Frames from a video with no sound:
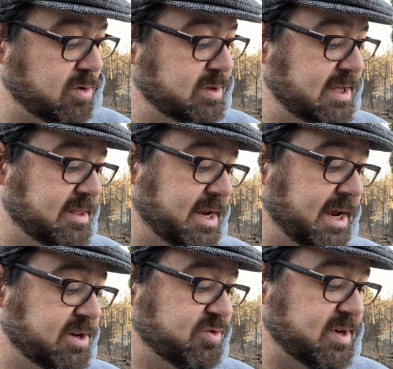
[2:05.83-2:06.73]
only the
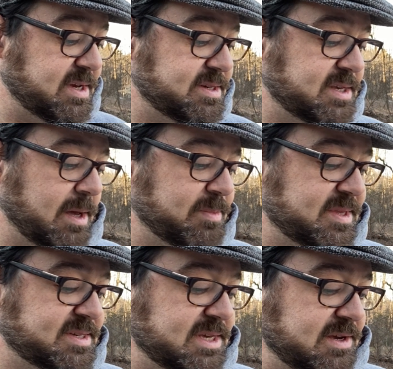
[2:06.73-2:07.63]
dike trees kept
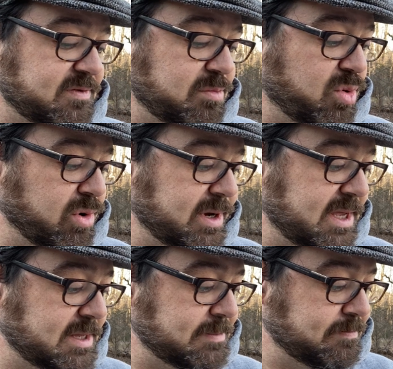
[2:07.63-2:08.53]
the sea from pouring
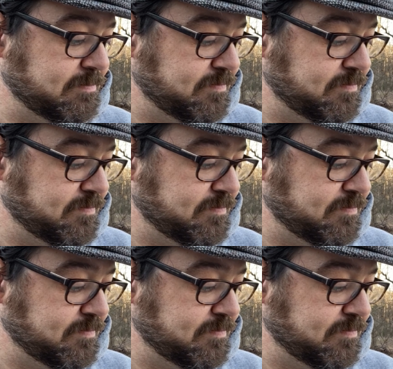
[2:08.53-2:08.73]
in.